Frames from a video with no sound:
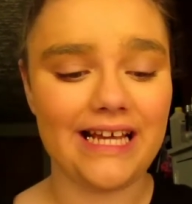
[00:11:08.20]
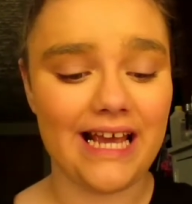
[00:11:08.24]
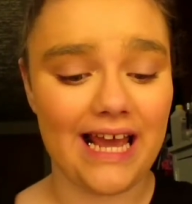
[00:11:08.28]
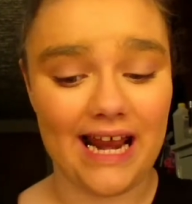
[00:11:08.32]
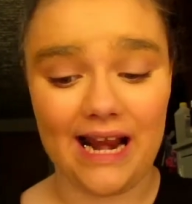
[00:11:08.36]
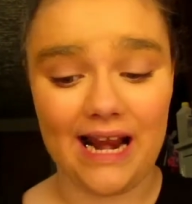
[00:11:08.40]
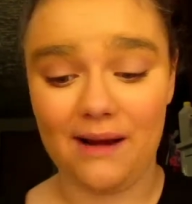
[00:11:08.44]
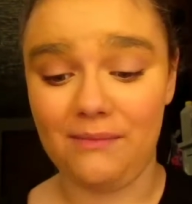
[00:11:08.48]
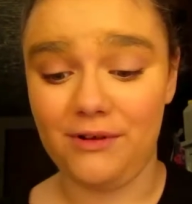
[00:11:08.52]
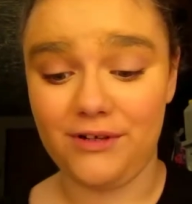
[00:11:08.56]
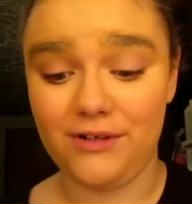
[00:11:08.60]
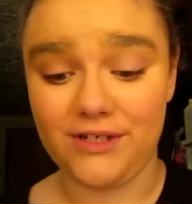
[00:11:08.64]

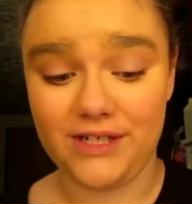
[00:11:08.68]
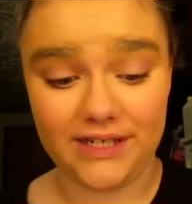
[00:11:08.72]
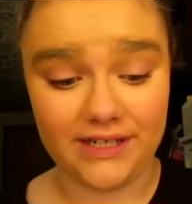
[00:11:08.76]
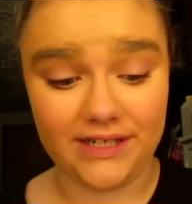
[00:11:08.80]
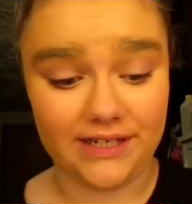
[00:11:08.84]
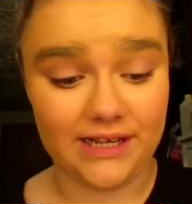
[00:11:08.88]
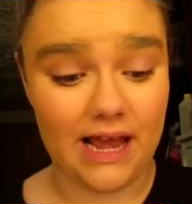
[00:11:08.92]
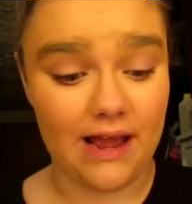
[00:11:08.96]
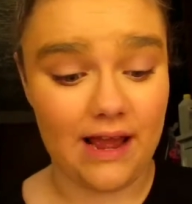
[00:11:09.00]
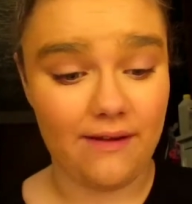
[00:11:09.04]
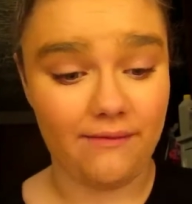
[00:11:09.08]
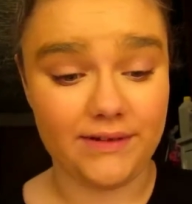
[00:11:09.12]
And I'm
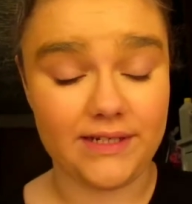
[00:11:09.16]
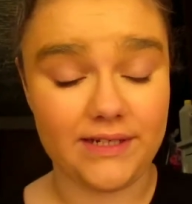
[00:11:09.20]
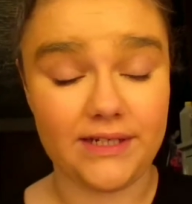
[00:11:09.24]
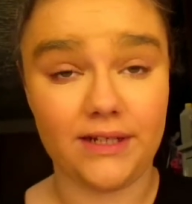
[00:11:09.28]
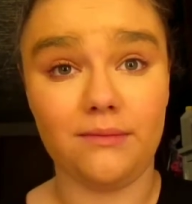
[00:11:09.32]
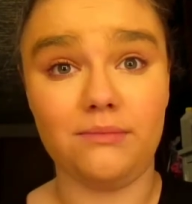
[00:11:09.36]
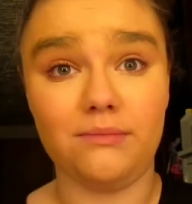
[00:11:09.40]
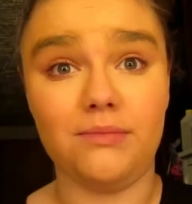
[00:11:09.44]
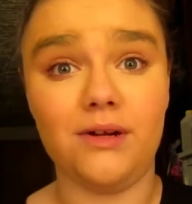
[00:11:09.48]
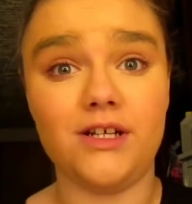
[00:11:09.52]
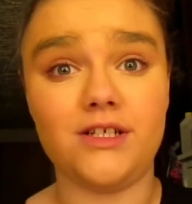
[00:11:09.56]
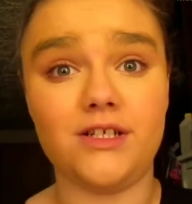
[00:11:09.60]
using every
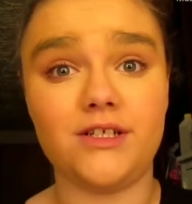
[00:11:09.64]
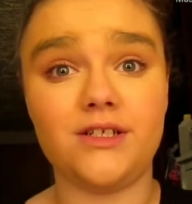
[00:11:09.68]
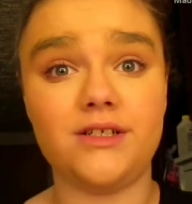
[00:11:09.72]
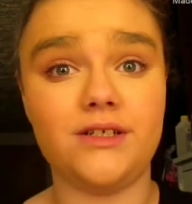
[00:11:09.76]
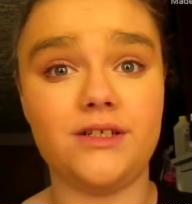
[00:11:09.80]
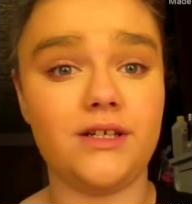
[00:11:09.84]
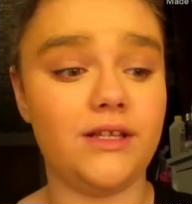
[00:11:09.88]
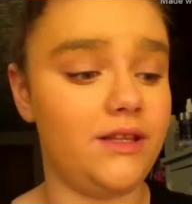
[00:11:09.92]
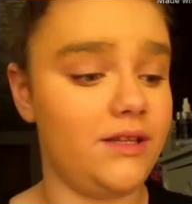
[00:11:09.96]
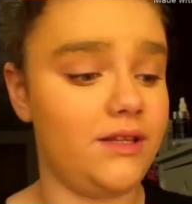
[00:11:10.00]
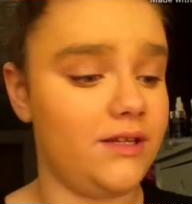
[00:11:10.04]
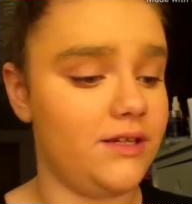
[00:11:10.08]
single brush.
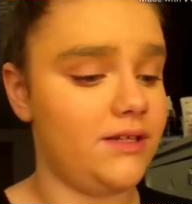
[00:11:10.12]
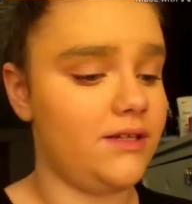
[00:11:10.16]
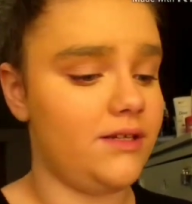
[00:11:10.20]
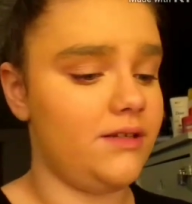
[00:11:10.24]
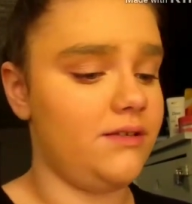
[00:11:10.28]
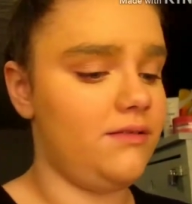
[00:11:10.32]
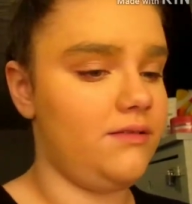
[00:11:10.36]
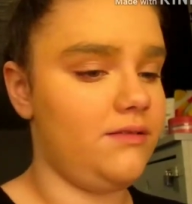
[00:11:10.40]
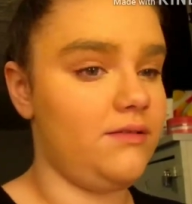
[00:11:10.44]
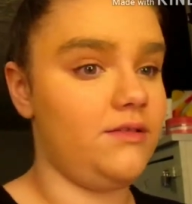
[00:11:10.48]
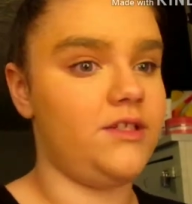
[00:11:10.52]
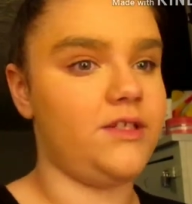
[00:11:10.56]
Just,
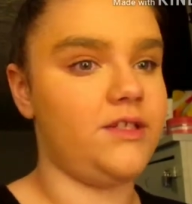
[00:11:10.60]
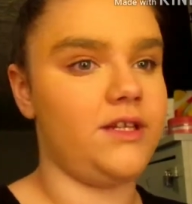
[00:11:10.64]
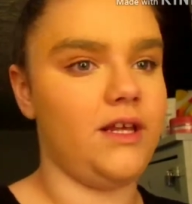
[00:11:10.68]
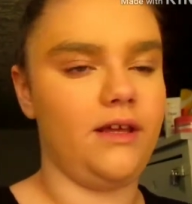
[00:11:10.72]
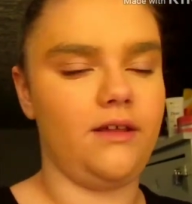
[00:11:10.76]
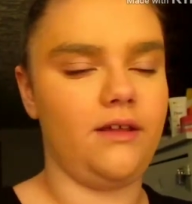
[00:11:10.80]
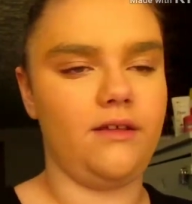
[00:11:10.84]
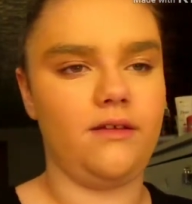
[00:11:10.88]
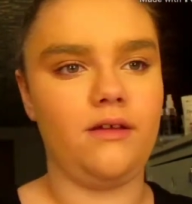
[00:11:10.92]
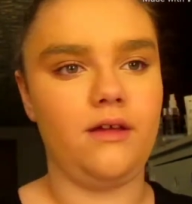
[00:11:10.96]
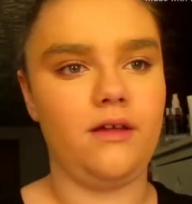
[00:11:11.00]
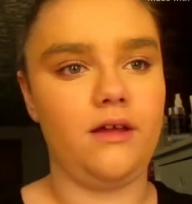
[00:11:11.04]

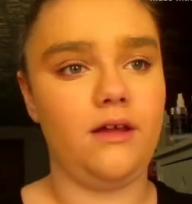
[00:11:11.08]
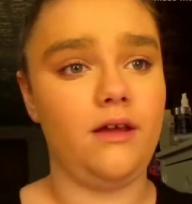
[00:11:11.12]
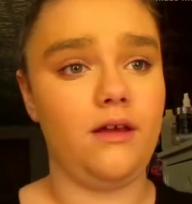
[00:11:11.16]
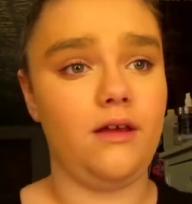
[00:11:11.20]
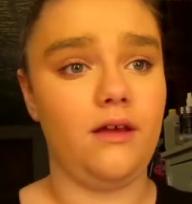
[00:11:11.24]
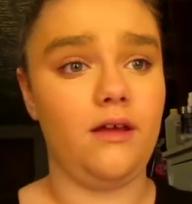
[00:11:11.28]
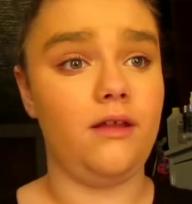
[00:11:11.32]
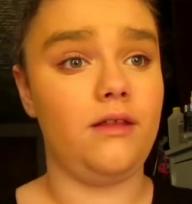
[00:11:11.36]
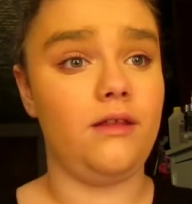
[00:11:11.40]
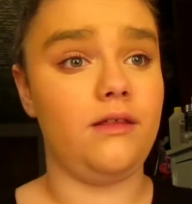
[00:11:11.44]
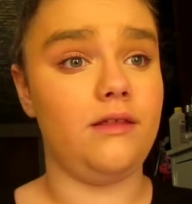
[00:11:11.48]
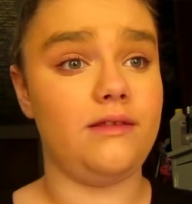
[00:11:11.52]
kidding.
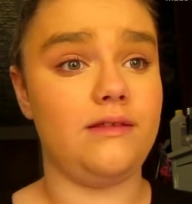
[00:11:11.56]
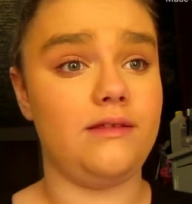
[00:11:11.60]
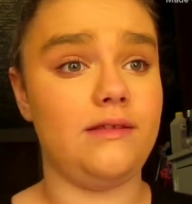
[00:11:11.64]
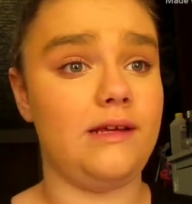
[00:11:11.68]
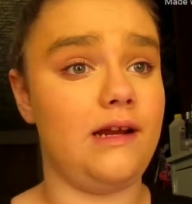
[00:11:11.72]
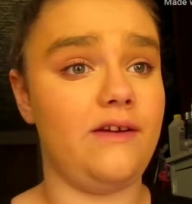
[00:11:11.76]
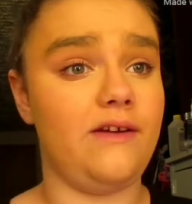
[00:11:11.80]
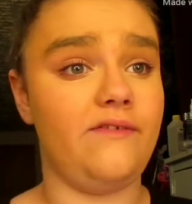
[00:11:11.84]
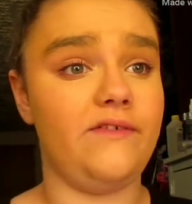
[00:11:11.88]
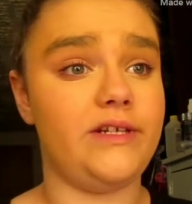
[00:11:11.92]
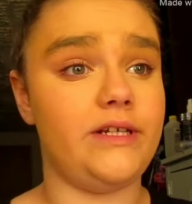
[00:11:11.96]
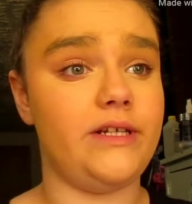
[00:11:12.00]

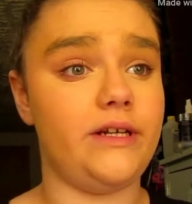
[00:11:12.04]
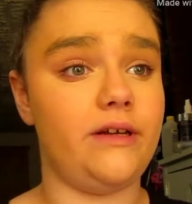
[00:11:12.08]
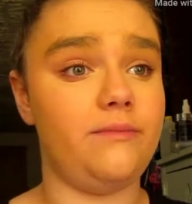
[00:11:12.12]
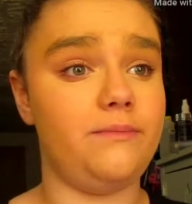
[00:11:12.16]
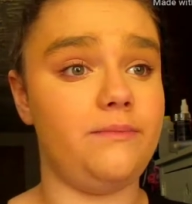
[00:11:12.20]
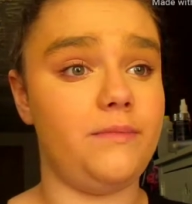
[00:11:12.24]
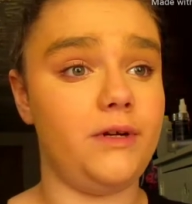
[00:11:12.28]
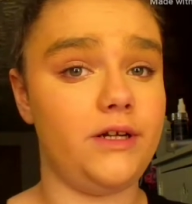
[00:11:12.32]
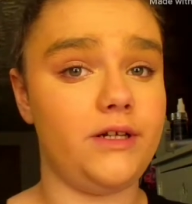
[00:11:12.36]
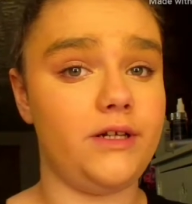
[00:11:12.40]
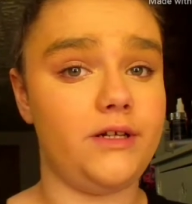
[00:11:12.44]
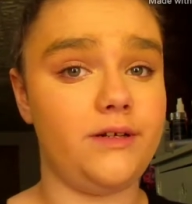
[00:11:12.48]
Not every single
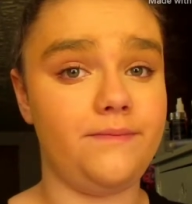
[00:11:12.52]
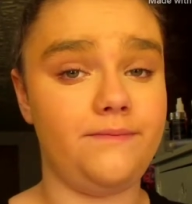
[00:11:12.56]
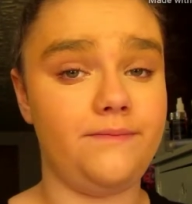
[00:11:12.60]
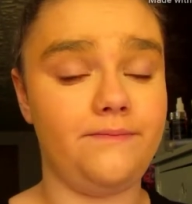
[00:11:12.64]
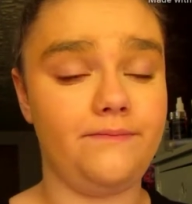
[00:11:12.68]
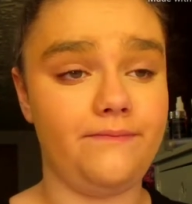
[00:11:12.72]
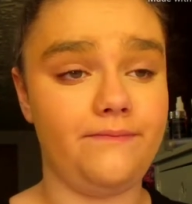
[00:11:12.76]
brush.